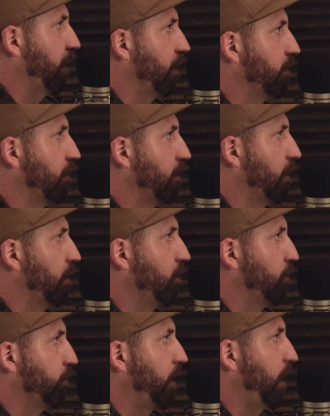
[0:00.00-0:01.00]
then
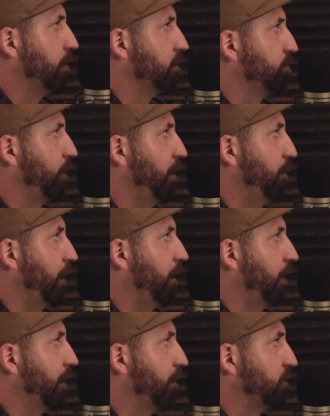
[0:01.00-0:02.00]
old cans of spray
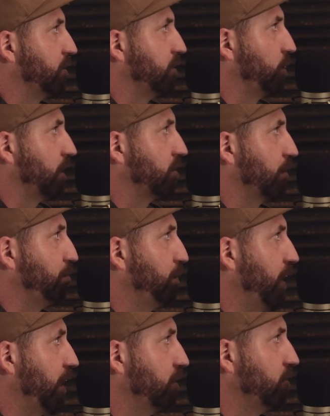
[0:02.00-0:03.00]
paint, and I was just doing these like
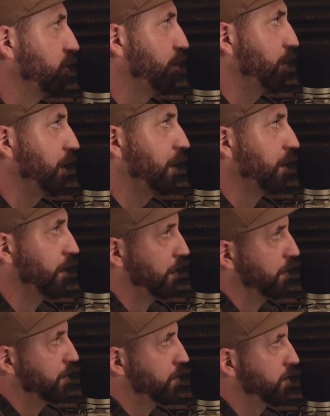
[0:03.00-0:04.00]
big drippy,
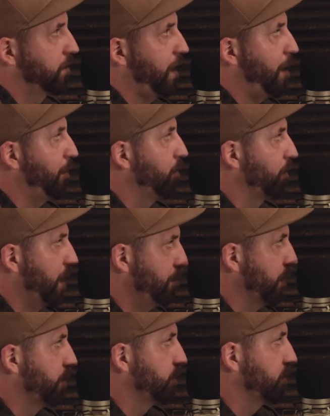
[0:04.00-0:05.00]
sloppy
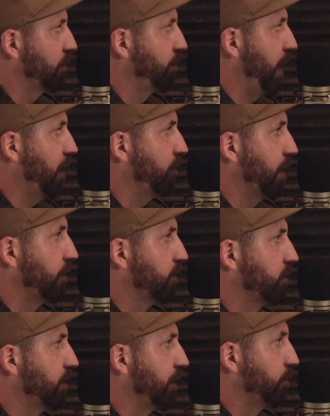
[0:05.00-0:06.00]
rainbows on
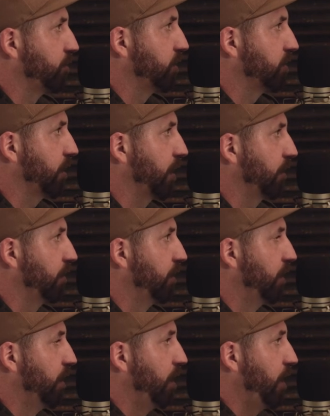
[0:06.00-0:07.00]
backgrounds, and it was just like
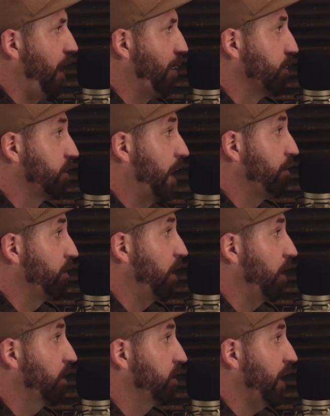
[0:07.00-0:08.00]
I was having a
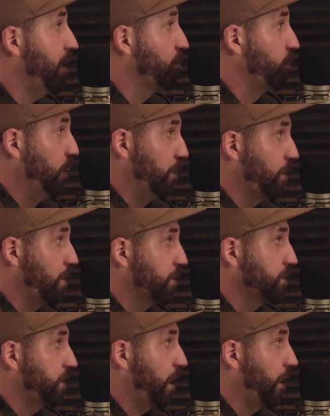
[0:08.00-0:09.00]
hard time. We were all
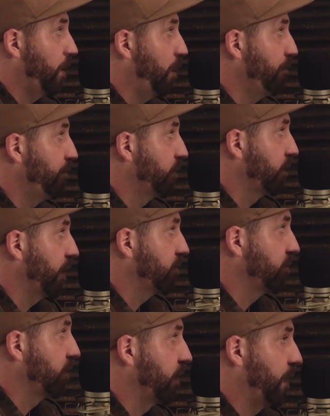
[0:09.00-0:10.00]
stuck at home for the
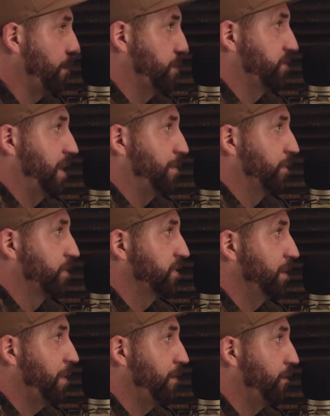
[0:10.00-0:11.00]
last year. I wasn't able to
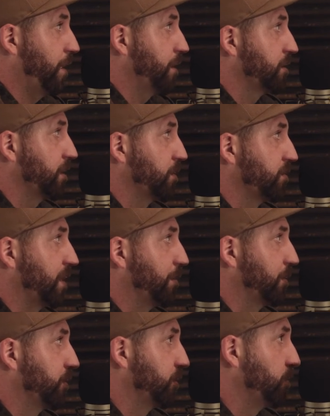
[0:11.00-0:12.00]
see my friends. I wasn't
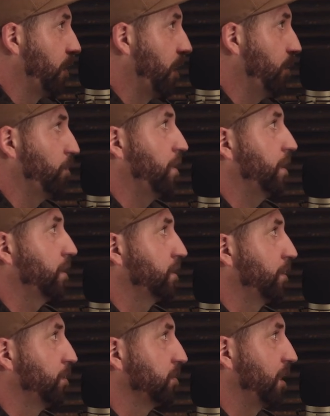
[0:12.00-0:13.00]
able to do art
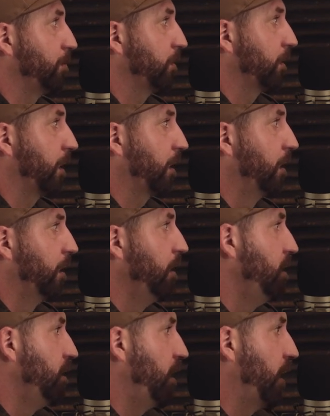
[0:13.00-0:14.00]
walks. I wasn't able to like
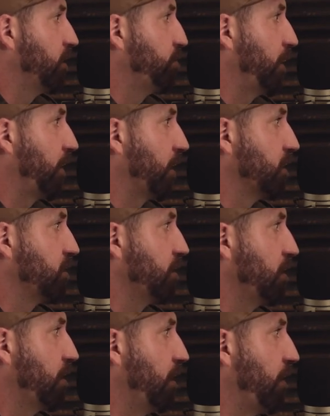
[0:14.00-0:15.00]
experience
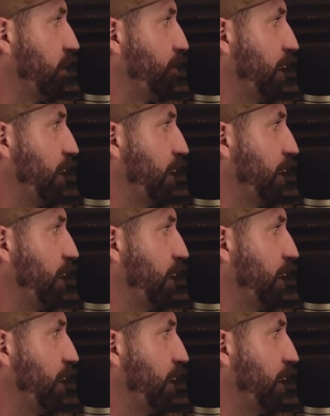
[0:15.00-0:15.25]
other